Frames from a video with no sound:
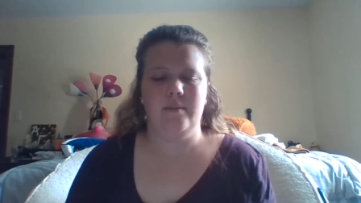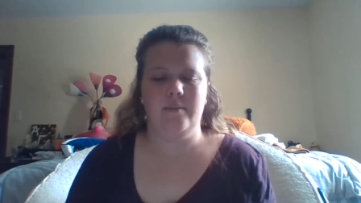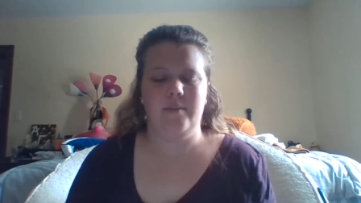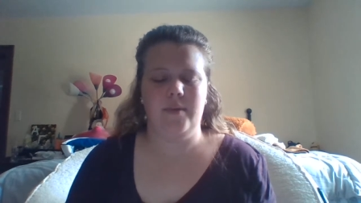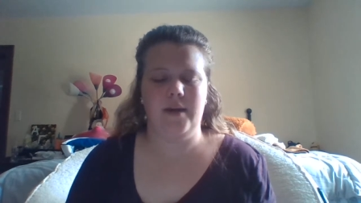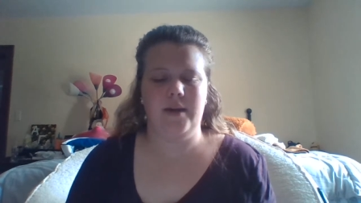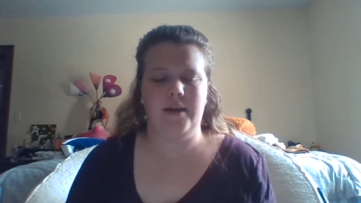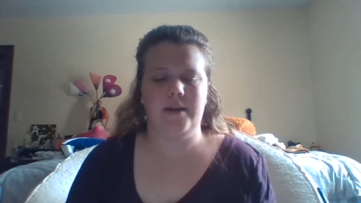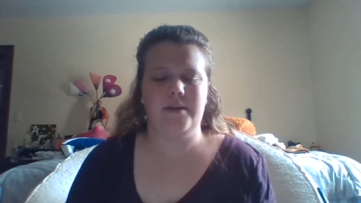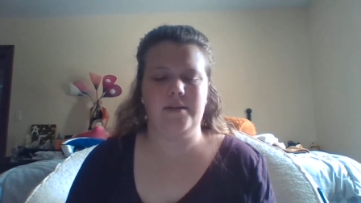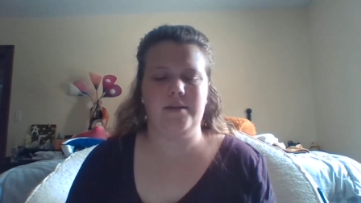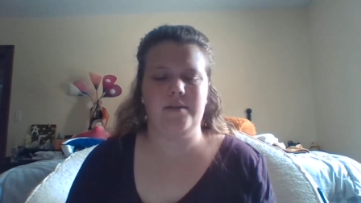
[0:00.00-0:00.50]

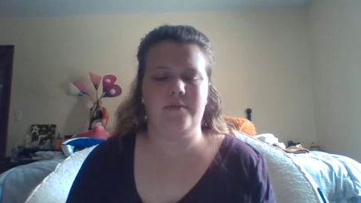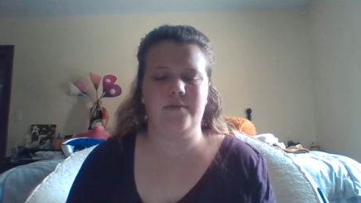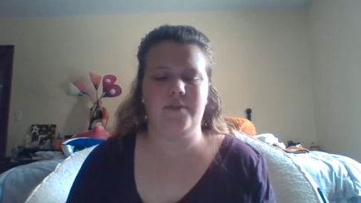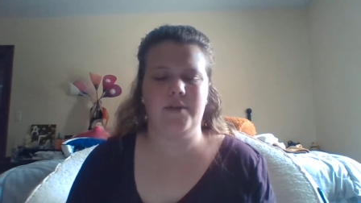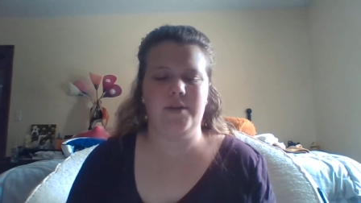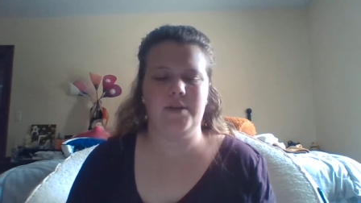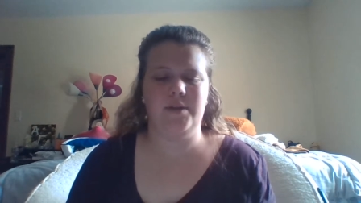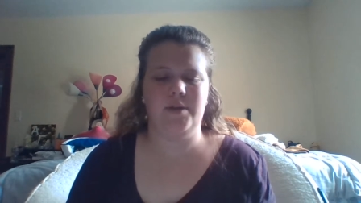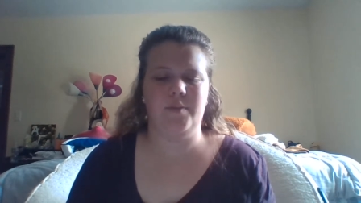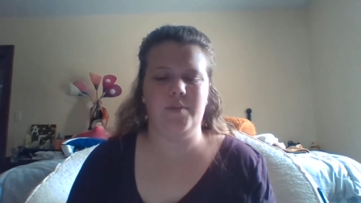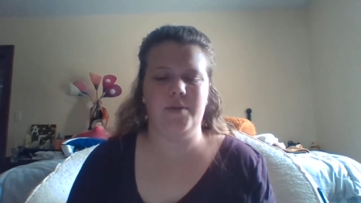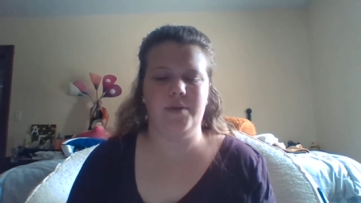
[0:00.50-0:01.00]
backs.
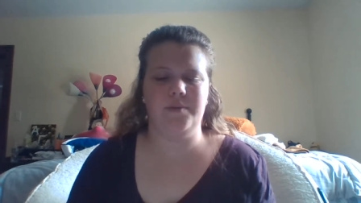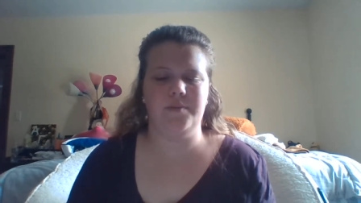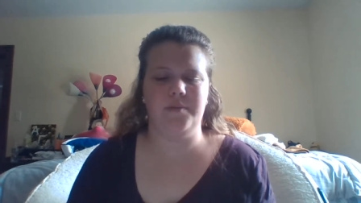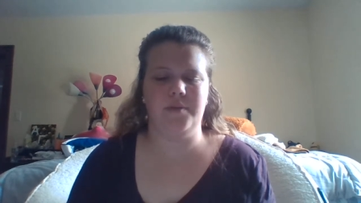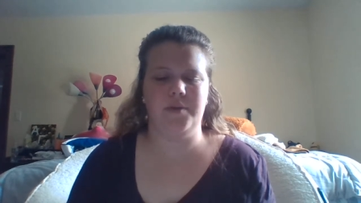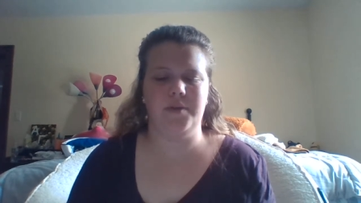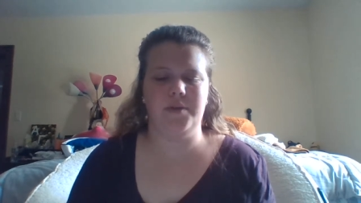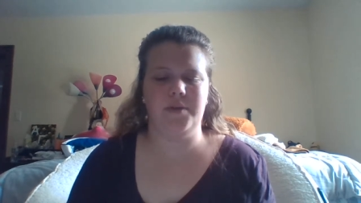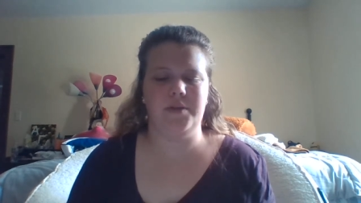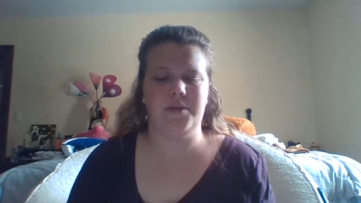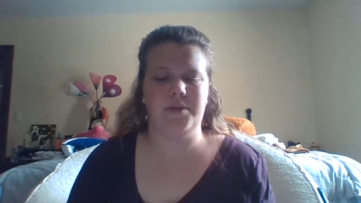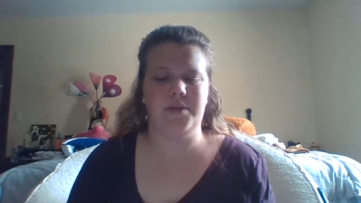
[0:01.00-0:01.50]
Friendship is
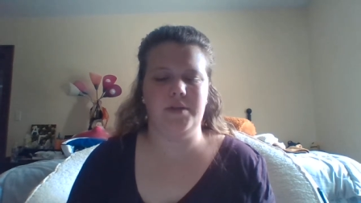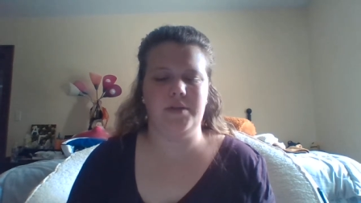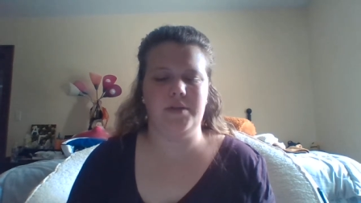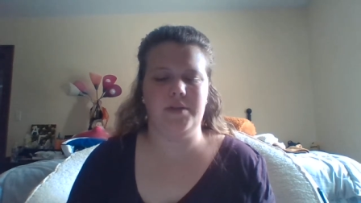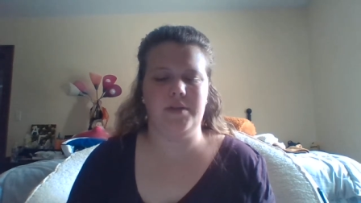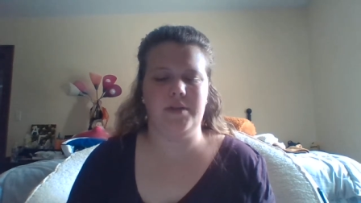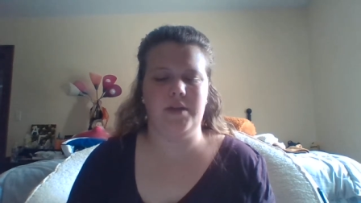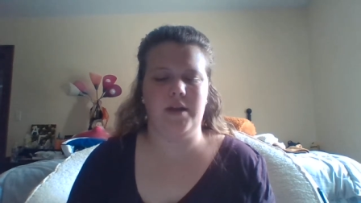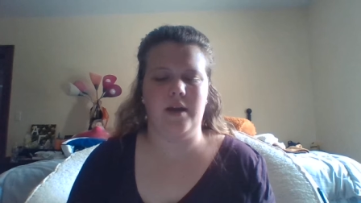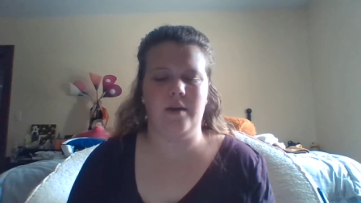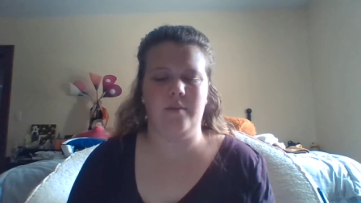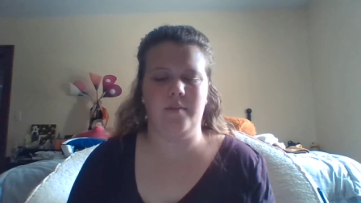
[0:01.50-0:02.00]
more than
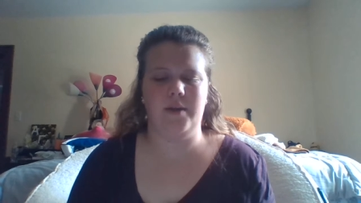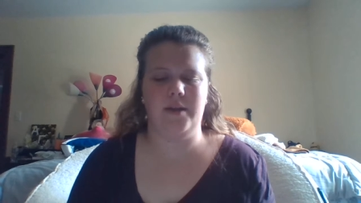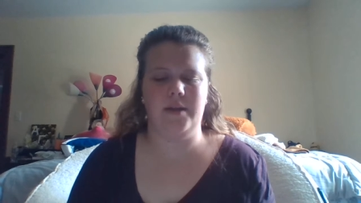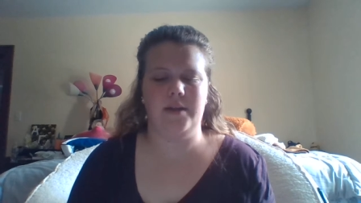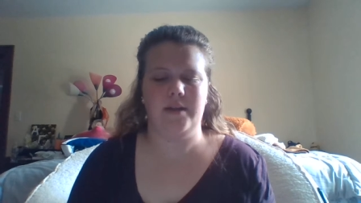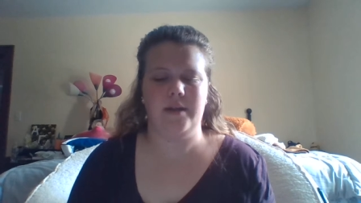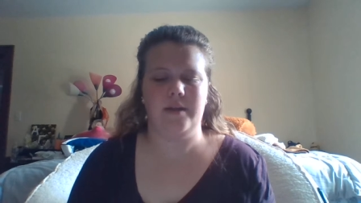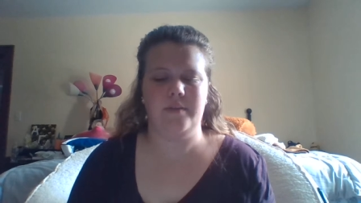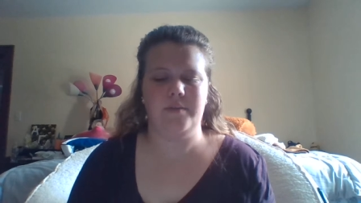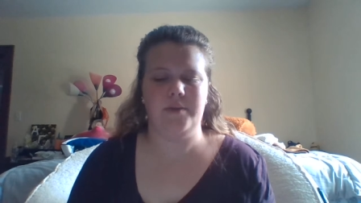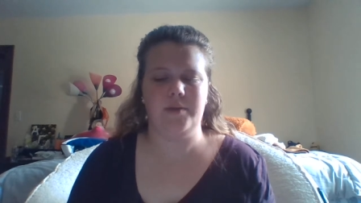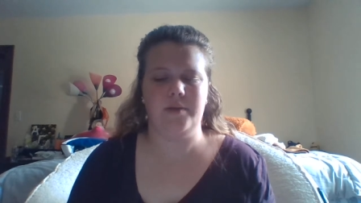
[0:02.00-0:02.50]
just how many
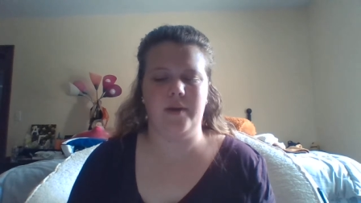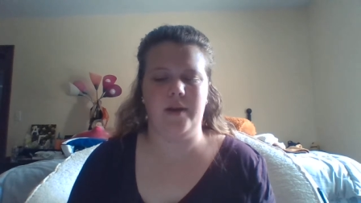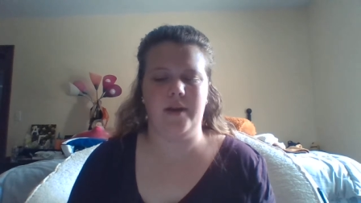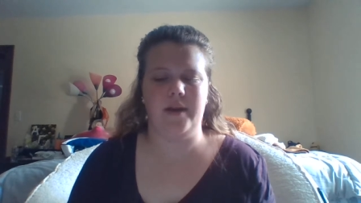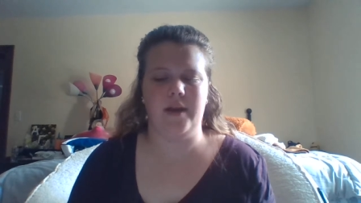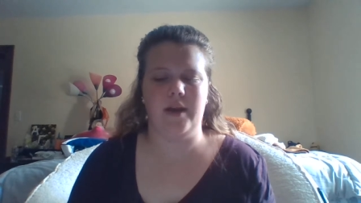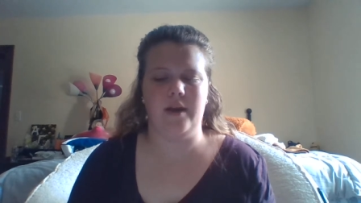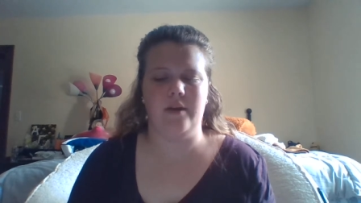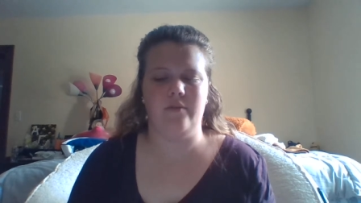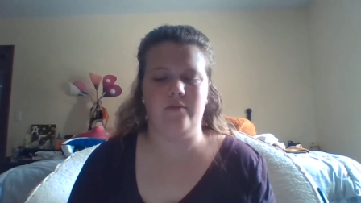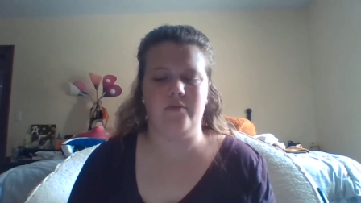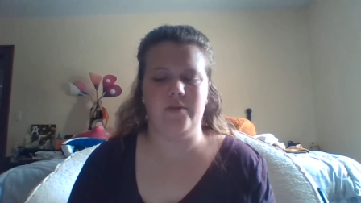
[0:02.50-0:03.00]
times you
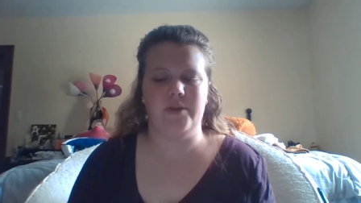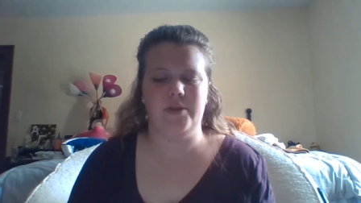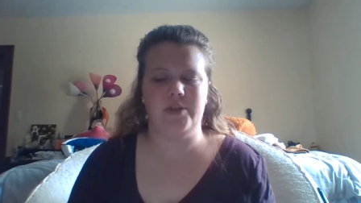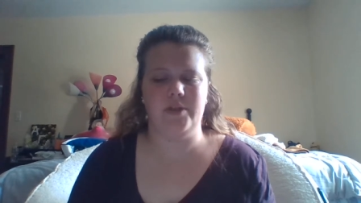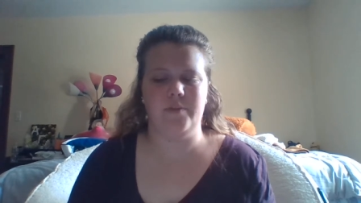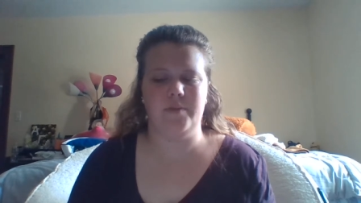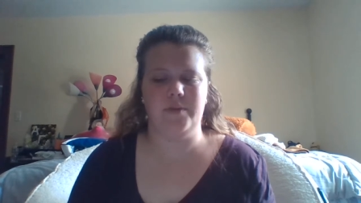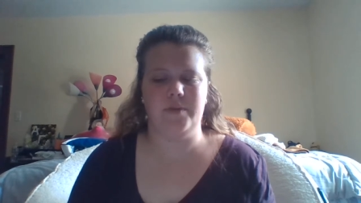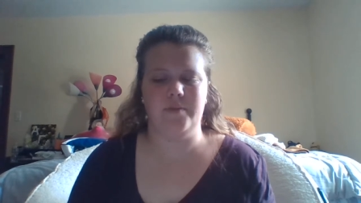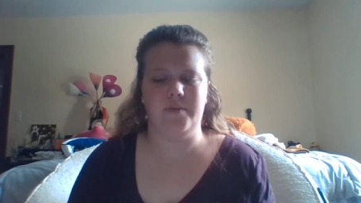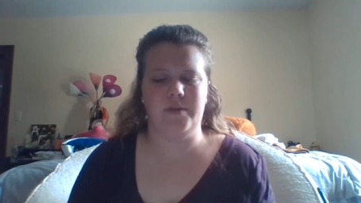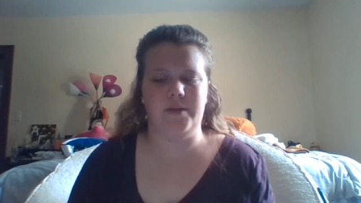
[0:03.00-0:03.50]
hang out.
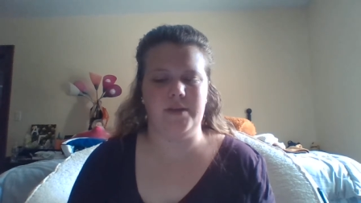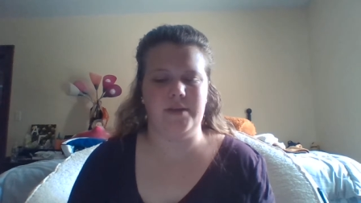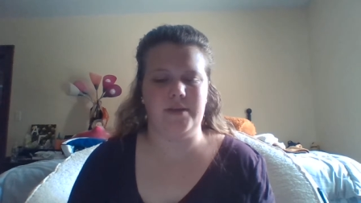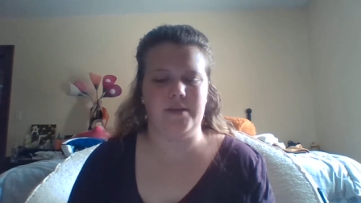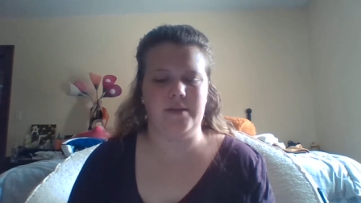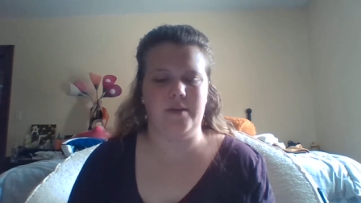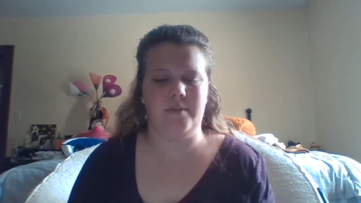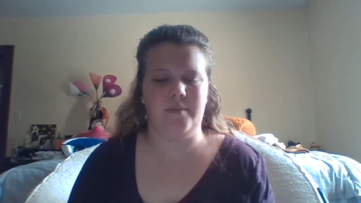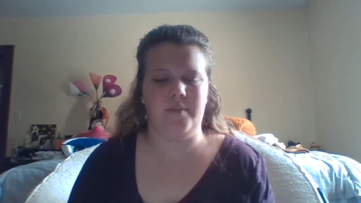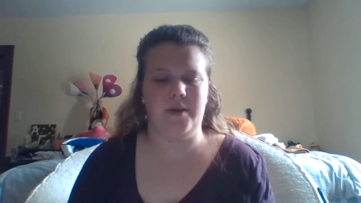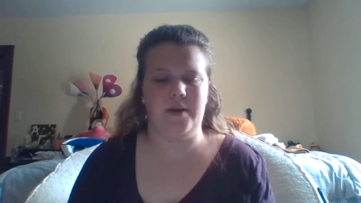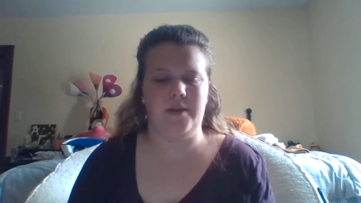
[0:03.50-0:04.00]
Friendship to me is
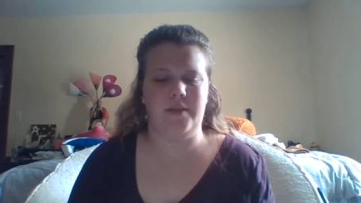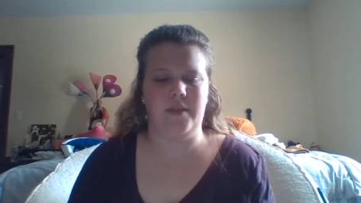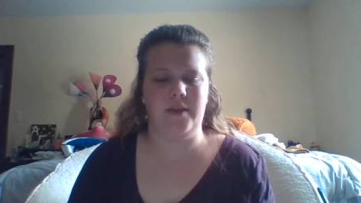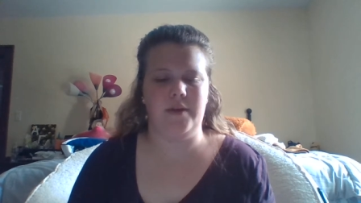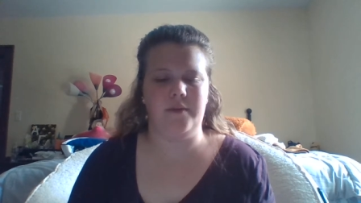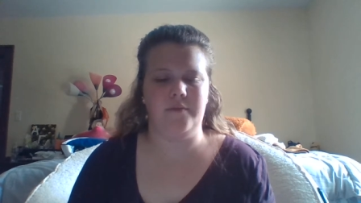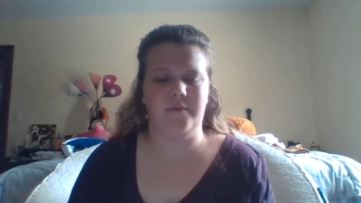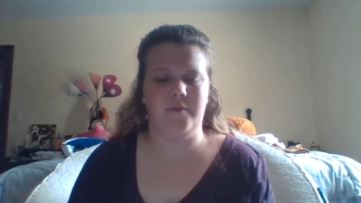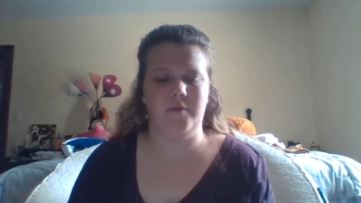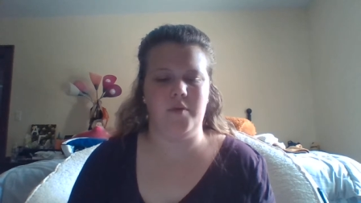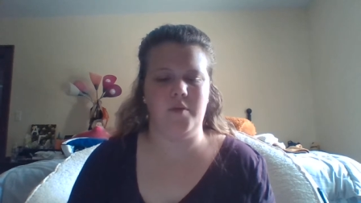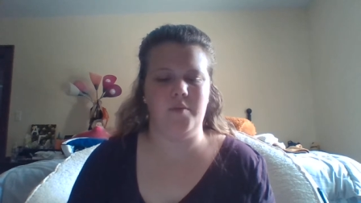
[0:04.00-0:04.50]
the bond
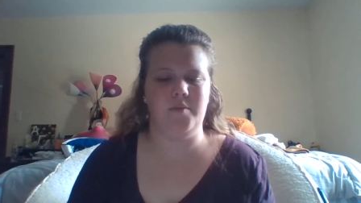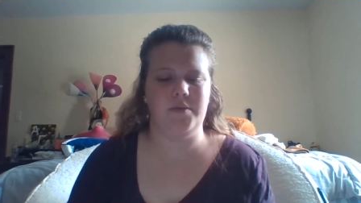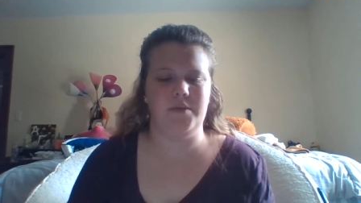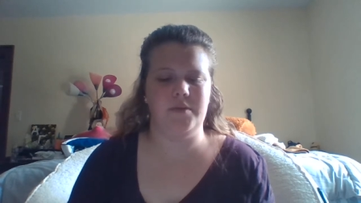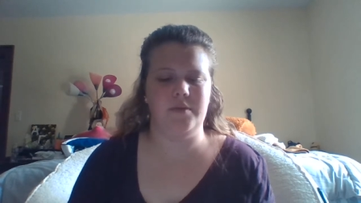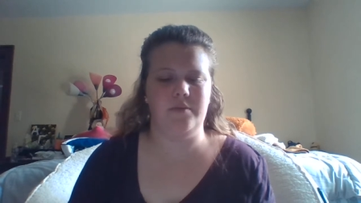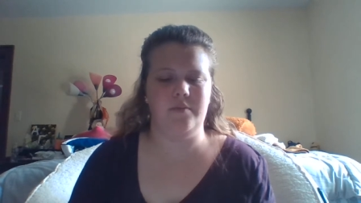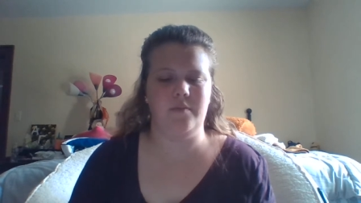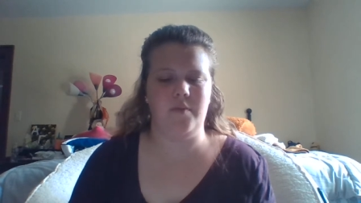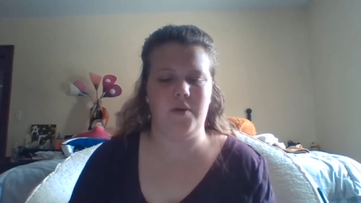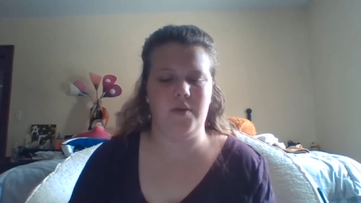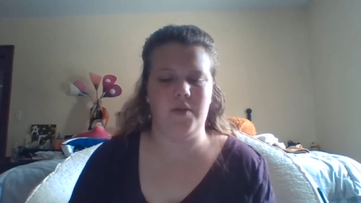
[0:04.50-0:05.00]
that
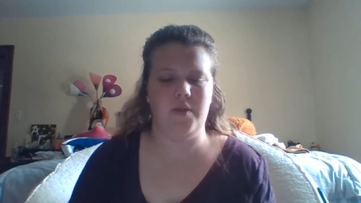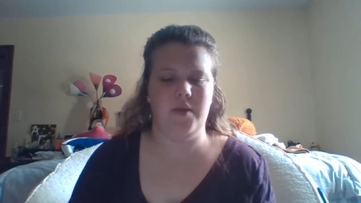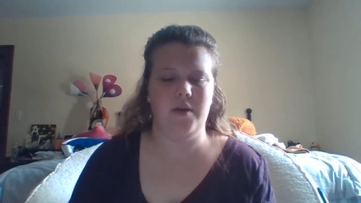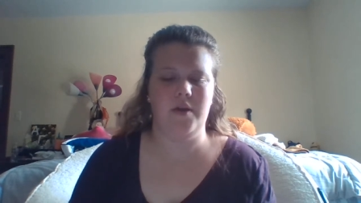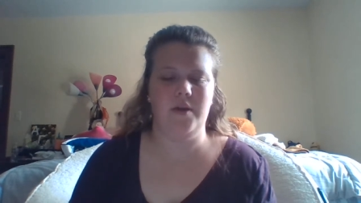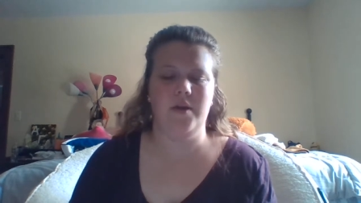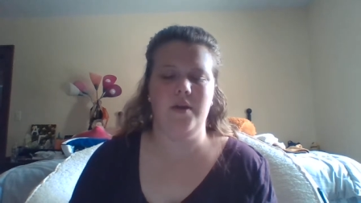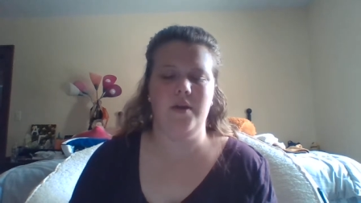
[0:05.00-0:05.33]
forms with